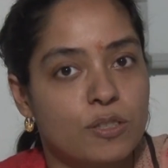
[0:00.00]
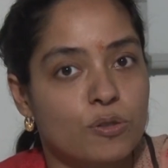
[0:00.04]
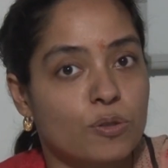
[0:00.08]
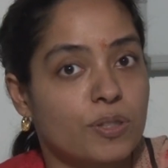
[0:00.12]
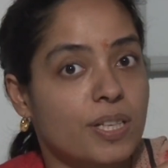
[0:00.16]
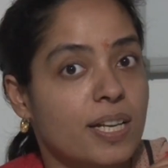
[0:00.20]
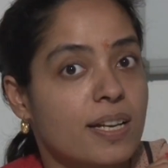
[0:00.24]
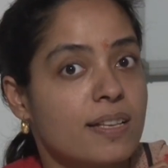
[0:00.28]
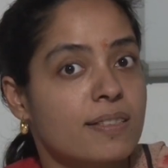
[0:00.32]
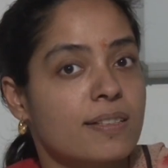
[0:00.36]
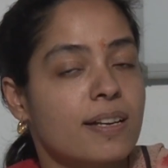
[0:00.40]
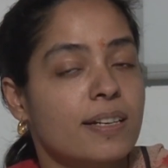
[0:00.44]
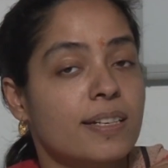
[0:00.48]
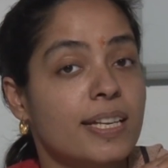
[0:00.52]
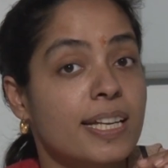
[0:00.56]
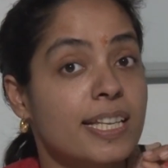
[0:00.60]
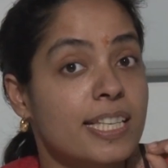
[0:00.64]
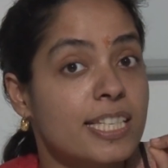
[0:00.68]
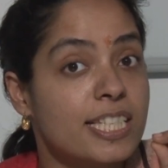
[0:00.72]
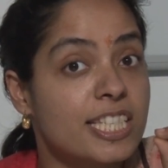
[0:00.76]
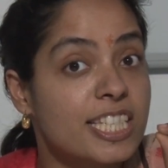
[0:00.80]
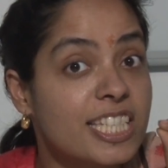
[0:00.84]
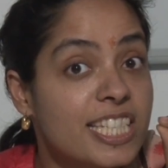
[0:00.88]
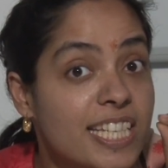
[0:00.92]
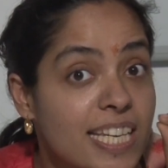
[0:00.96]
So there are
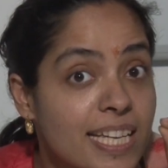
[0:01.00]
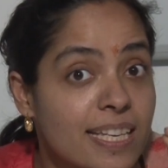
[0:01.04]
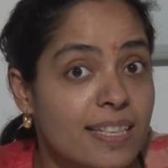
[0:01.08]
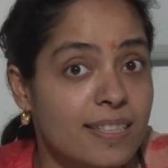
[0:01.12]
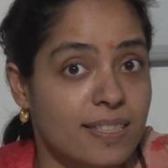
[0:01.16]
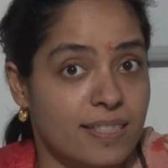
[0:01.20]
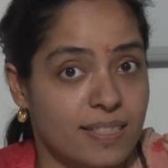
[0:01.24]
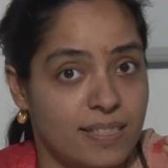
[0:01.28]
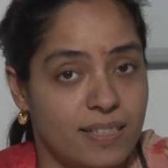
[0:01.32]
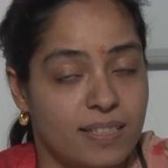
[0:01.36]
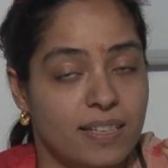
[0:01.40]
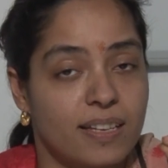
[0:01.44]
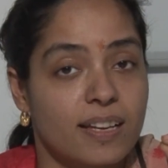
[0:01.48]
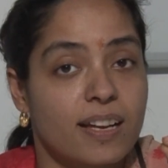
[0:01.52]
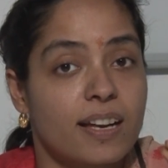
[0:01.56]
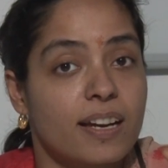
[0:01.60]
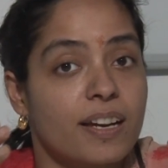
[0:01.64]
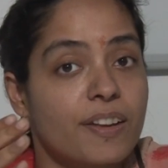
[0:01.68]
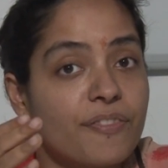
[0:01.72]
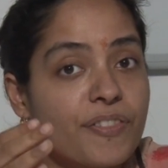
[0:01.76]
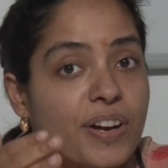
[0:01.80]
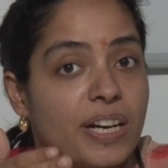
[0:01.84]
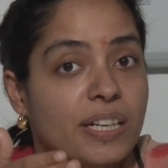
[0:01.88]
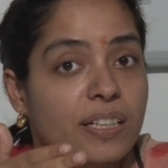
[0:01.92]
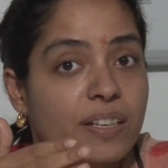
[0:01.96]
certain genes,
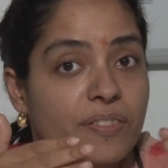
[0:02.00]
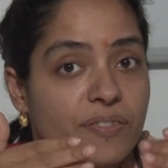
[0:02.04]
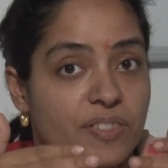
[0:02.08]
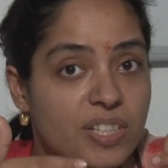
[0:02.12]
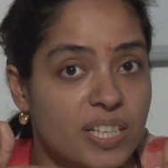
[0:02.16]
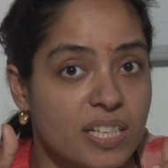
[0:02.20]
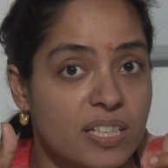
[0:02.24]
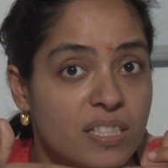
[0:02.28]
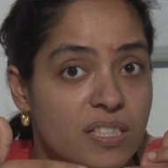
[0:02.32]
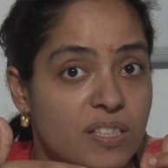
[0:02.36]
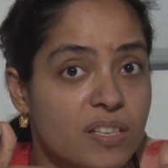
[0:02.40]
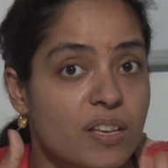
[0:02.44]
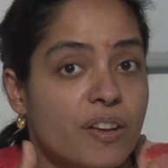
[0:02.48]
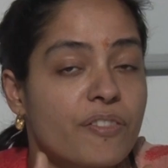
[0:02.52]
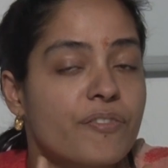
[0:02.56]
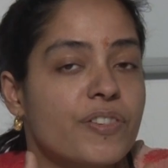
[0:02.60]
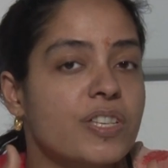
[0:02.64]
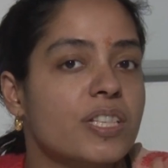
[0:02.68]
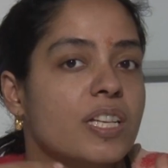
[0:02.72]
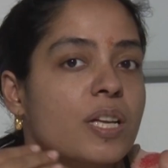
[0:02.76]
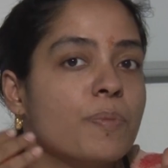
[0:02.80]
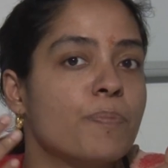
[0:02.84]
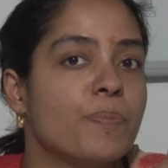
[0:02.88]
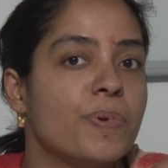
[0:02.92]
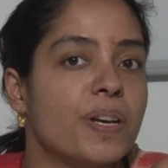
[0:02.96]
defective genes,
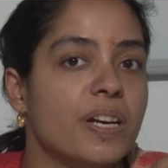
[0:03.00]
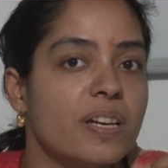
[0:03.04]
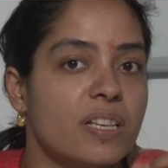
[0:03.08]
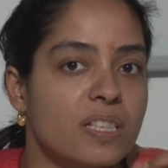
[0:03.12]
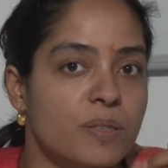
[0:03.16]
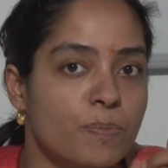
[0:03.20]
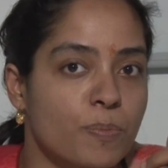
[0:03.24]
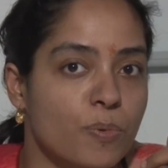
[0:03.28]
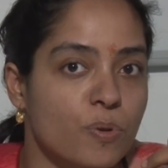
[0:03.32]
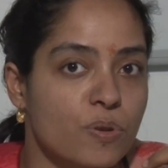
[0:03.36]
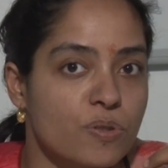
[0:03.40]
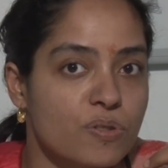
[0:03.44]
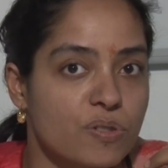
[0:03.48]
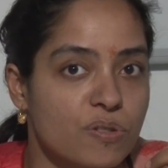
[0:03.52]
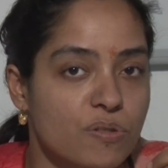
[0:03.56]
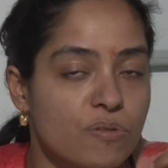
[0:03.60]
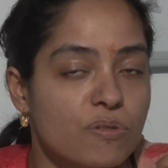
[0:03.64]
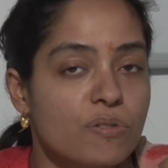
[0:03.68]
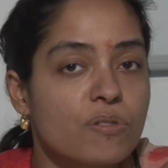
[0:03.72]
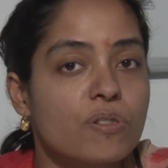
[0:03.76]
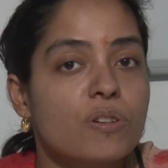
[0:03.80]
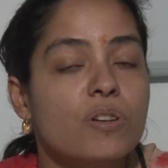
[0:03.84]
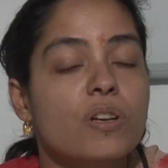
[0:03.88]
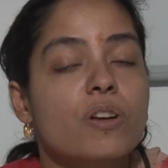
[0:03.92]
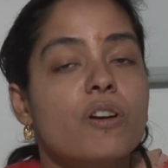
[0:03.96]
which can predispose
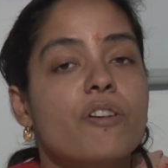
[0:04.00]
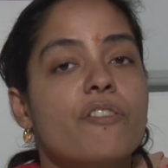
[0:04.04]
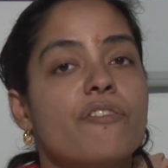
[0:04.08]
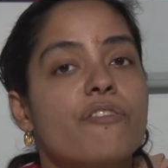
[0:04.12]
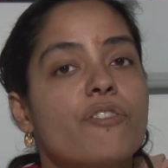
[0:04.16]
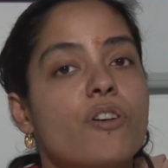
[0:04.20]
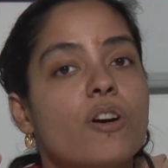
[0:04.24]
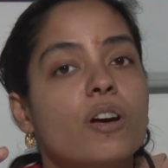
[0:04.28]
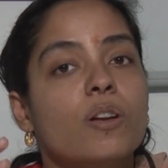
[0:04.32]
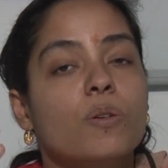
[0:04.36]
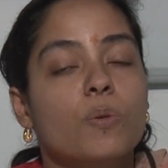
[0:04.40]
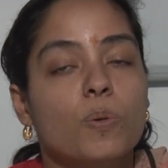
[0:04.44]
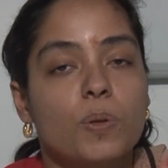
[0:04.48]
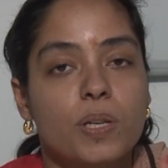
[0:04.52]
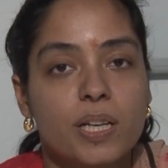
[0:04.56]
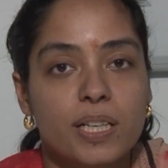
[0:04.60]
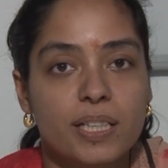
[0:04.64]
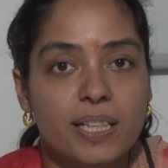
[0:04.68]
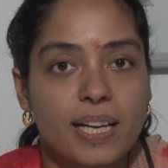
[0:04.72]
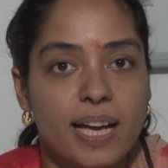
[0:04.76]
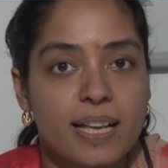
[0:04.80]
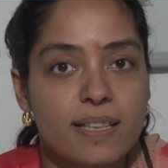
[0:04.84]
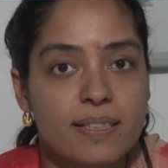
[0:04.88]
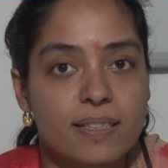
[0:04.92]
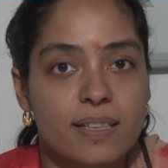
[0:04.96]
you for
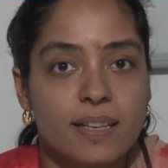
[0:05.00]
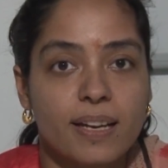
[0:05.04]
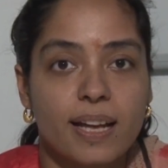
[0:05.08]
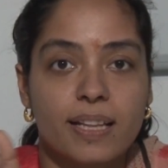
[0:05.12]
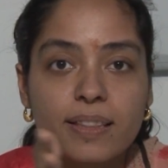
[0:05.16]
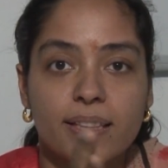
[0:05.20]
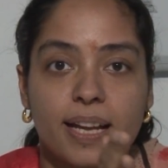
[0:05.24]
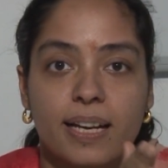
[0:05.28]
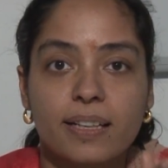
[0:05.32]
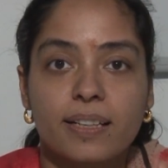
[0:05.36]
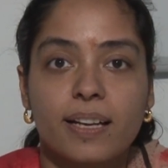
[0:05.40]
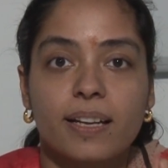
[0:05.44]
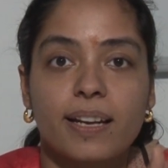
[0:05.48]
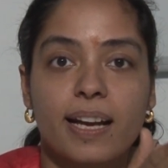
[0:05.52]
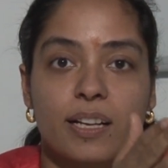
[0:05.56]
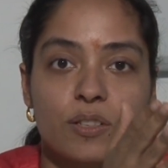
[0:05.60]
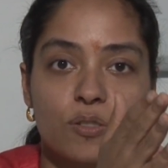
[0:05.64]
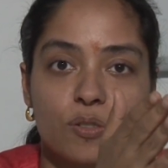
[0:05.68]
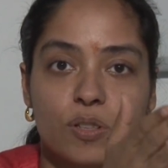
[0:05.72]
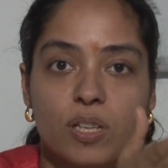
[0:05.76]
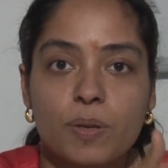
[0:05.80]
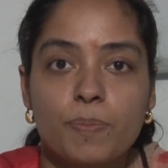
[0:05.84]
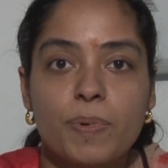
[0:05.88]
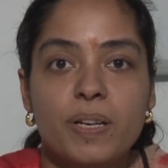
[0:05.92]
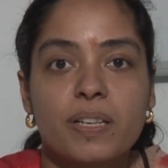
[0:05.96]
colon cancer, and that can
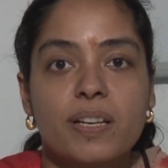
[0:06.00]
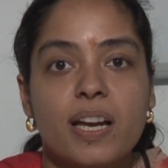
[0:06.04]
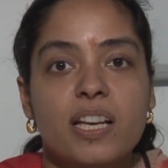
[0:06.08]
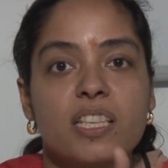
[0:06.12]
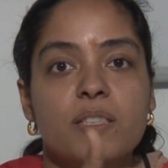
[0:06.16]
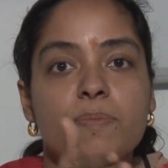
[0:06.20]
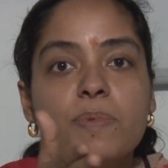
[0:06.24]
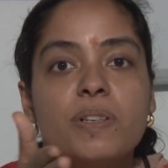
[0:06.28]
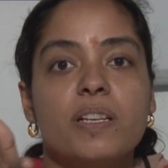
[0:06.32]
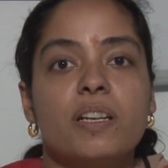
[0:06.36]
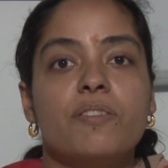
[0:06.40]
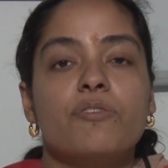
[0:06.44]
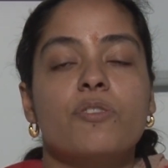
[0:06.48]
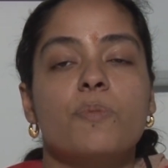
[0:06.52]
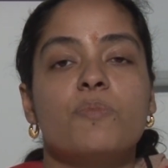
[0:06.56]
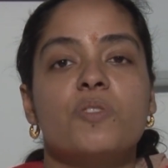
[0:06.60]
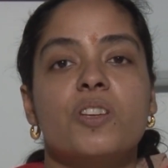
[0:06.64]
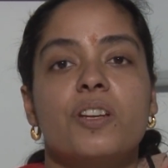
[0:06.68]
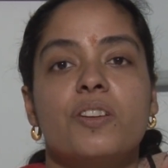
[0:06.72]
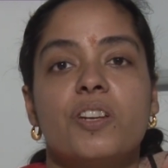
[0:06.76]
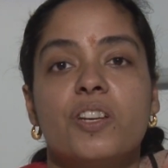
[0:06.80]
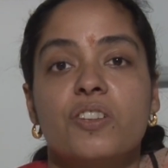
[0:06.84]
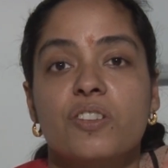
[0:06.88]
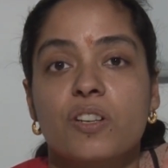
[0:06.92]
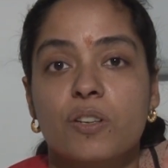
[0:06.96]
actually be transmitted from
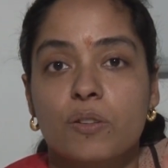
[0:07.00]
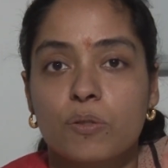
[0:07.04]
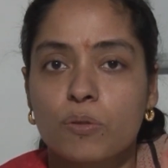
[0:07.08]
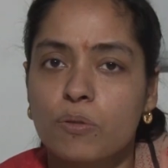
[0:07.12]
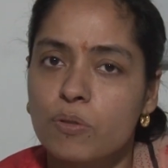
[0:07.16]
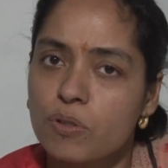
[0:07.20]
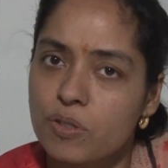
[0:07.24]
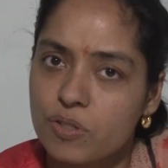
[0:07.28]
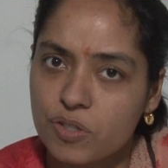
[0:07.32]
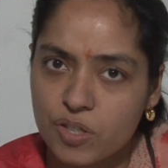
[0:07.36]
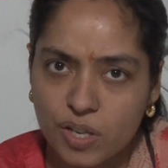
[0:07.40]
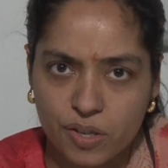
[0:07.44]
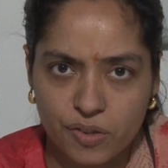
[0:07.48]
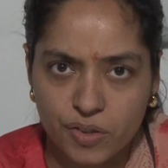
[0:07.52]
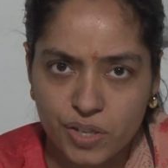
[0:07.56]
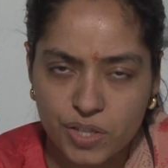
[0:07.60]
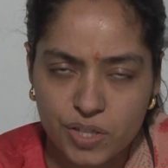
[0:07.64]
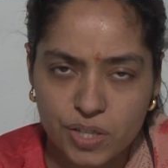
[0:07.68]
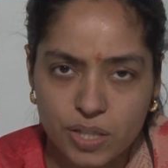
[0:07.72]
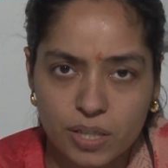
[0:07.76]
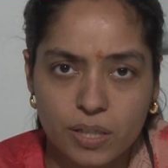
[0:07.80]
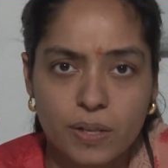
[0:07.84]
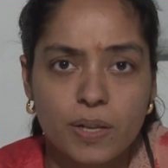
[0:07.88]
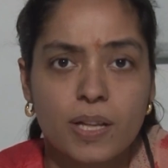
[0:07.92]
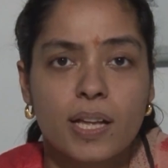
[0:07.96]
generation to
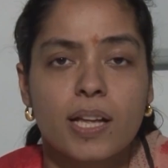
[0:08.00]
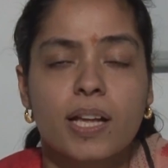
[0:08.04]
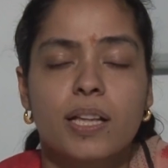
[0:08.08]
generation.